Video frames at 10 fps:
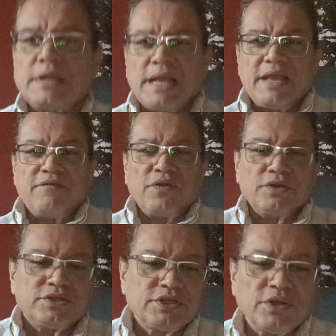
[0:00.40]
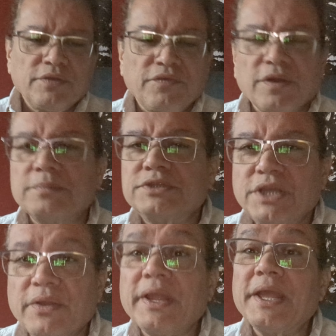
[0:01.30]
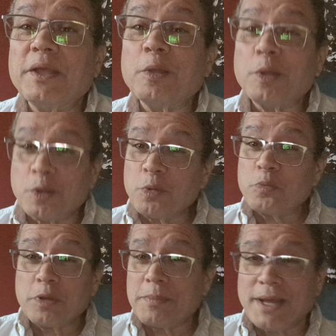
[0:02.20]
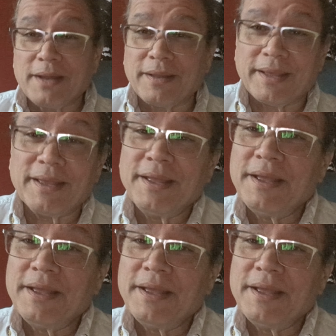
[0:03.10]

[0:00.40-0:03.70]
Hey folks, Joey from Cherry Hill Home Remodeling.